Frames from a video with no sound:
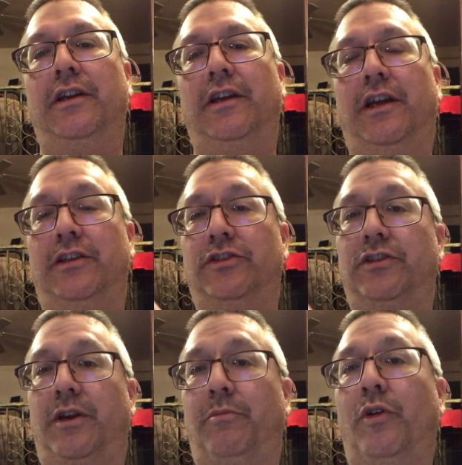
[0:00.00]
and
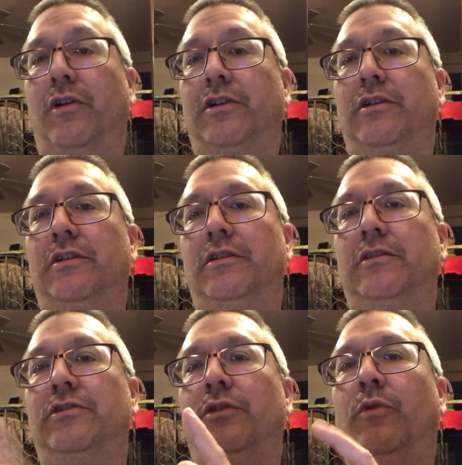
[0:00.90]
zamok.
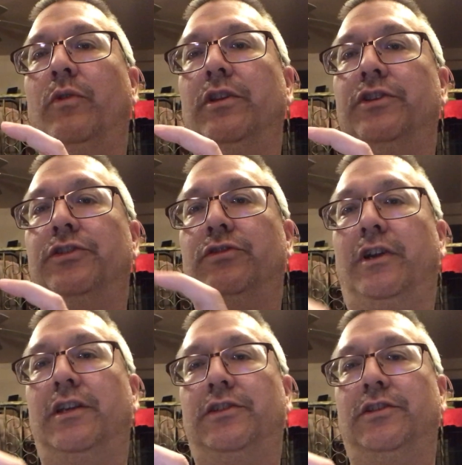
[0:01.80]
So when the
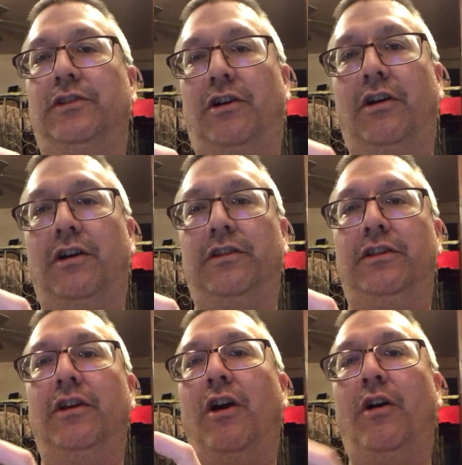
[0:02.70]
stress is on
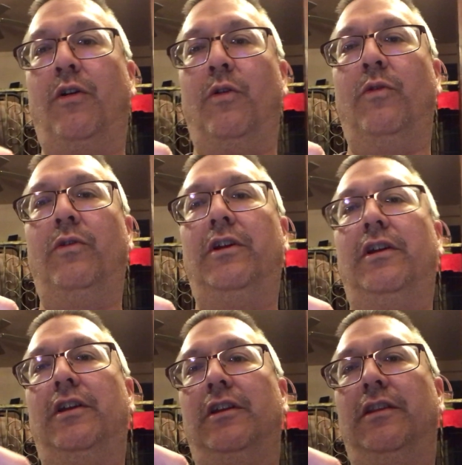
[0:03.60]
the O,
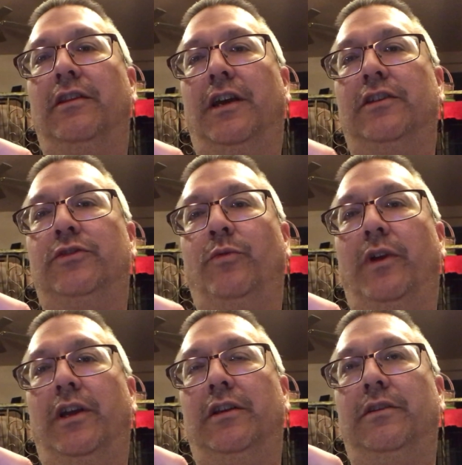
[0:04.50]
that's
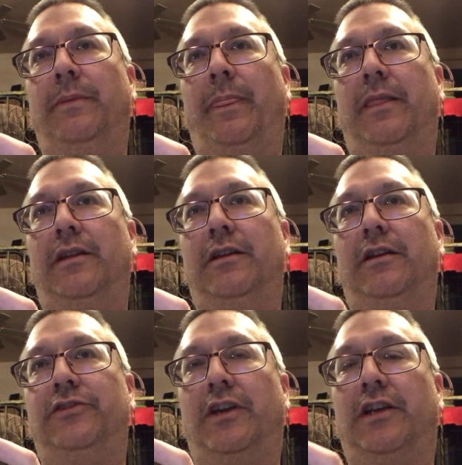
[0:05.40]
when
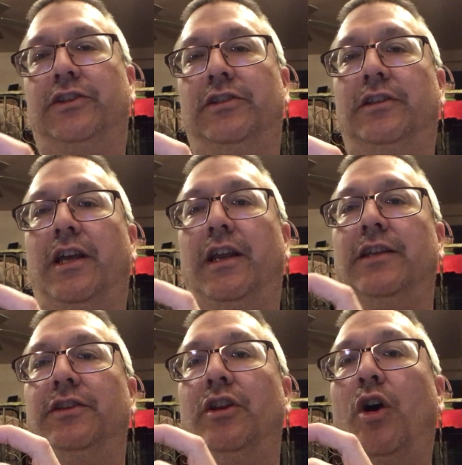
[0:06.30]
it's actually said
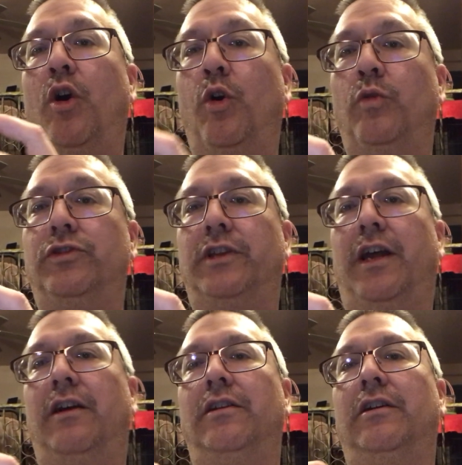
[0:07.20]
as an O
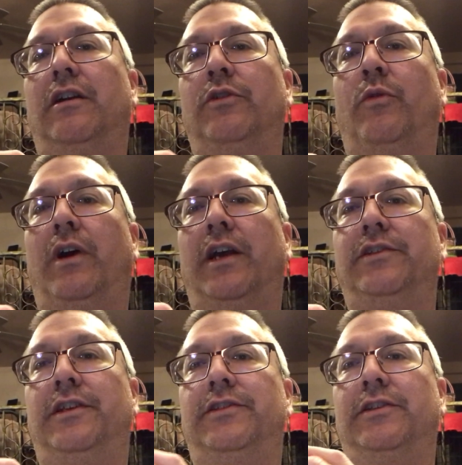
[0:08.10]
sound.
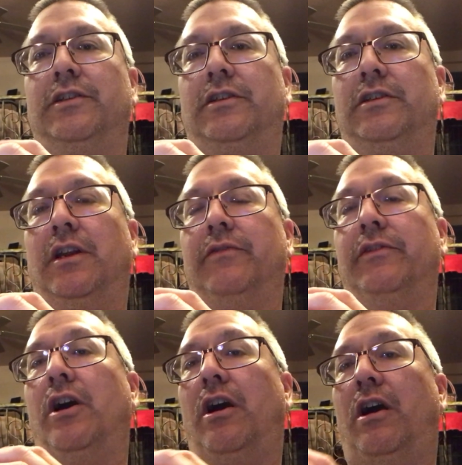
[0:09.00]
Otherwise, it's a kind of
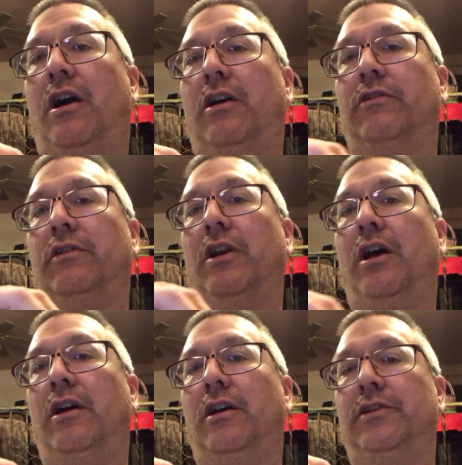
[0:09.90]
an ah or
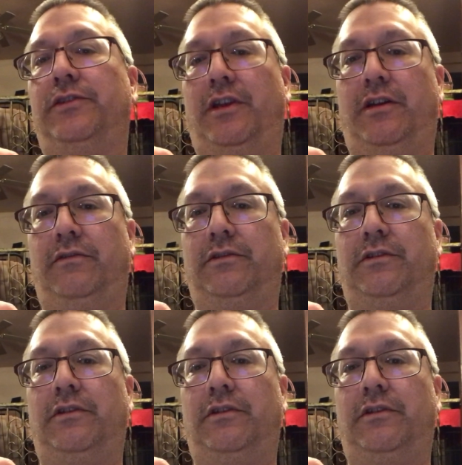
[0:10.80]
an sound.